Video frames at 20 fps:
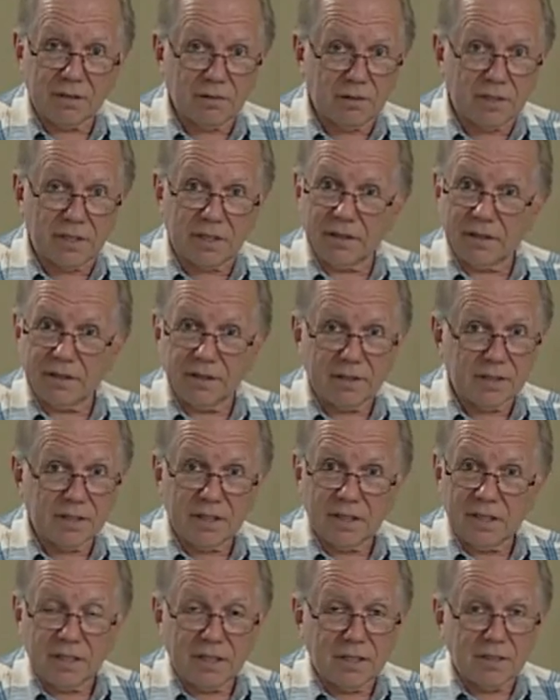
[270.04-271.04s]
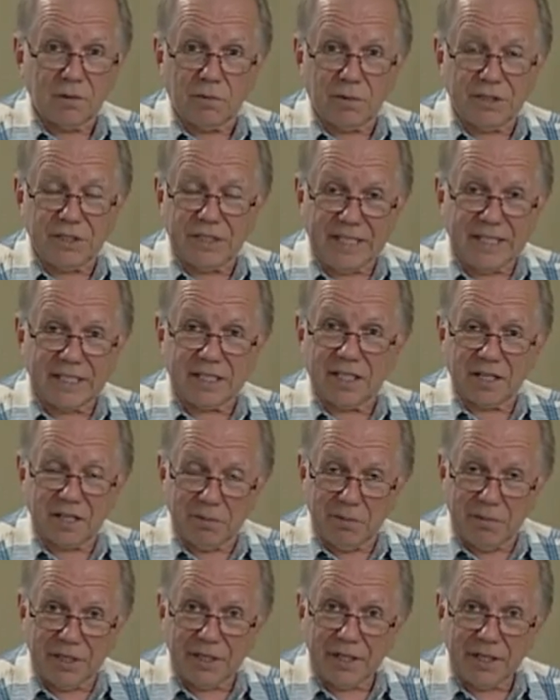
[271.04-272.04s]
Well, when you get to
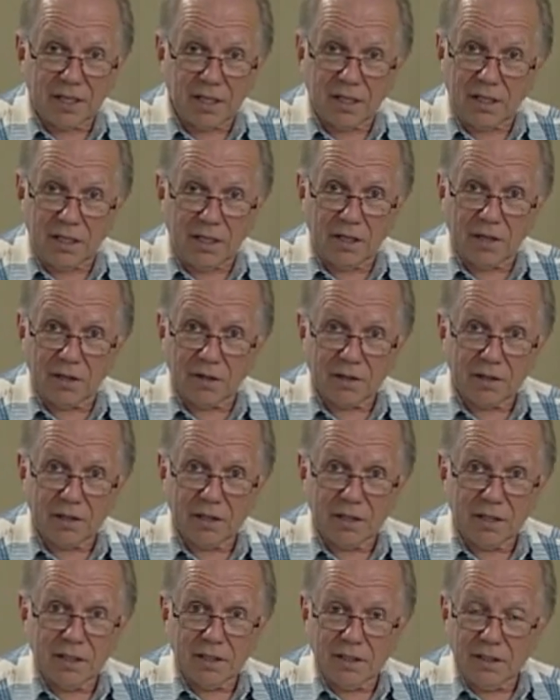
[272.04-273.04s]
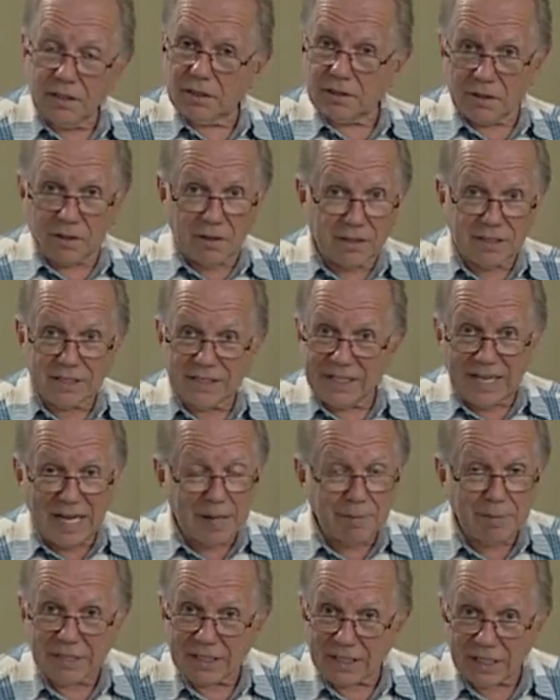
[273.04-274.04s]
the million a year, you start
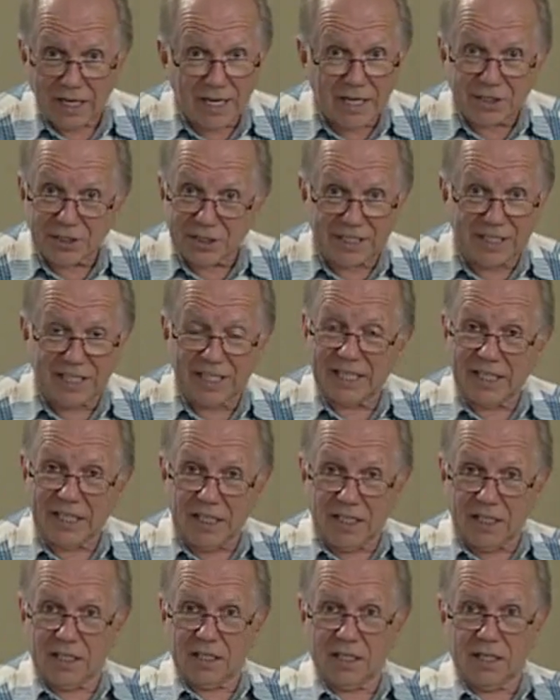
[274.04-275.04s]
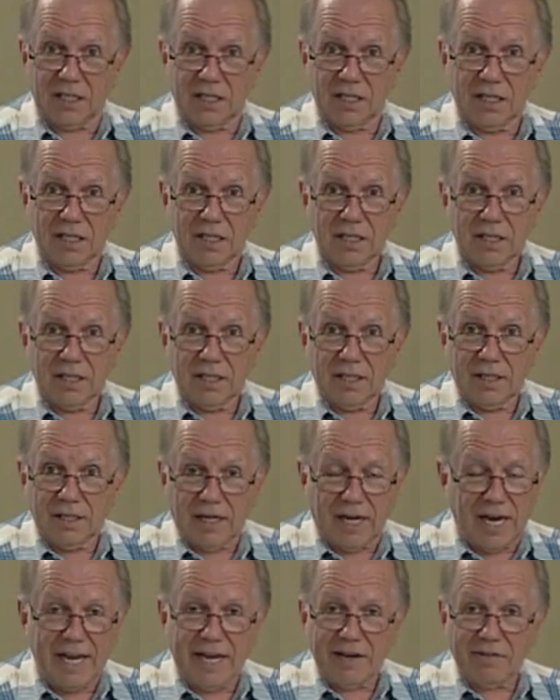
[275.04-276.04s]
sabotaging it again.
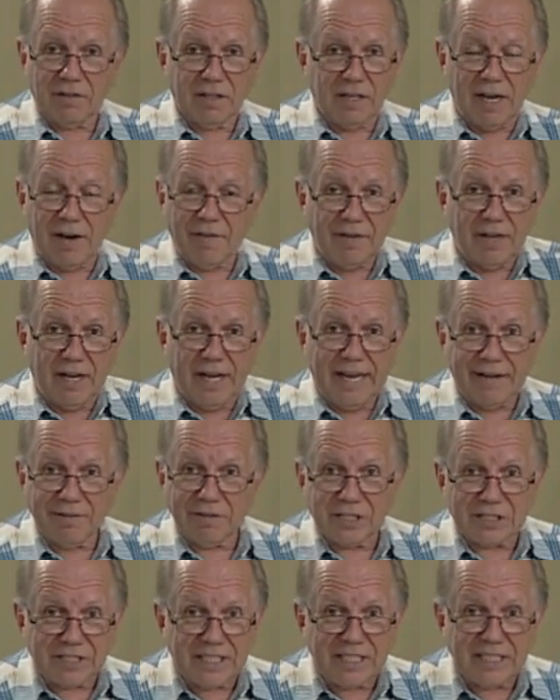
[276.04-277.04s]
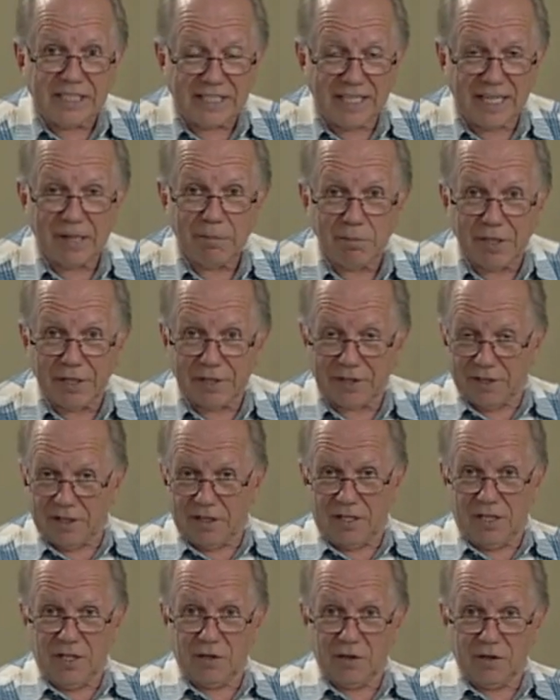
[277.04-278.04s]
I haven't i I have not seen 10
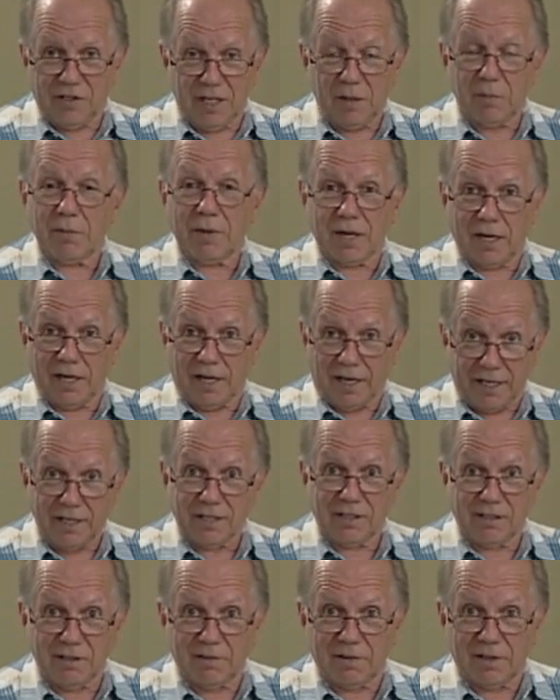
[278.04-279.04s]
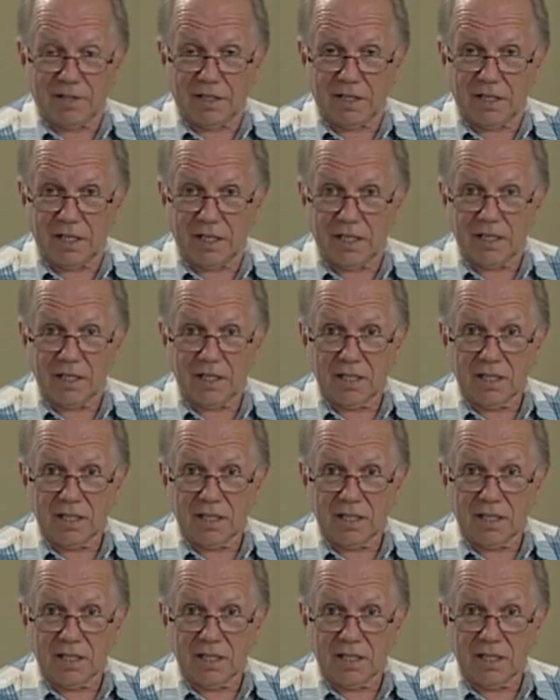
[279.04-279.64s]
million a year yet, but I'd like to one day.